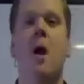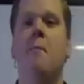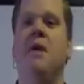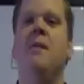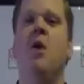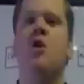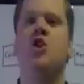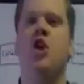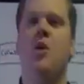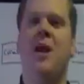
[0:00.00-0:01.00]
But let me go and
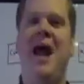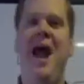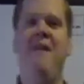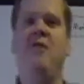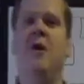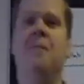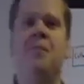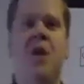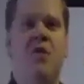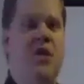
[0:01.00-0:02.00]
show you what I have here.
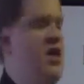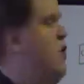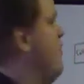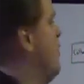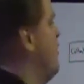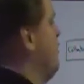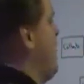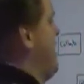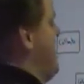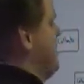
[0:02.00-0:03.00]
If you see over here on the
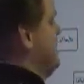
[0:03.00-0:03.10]
right hand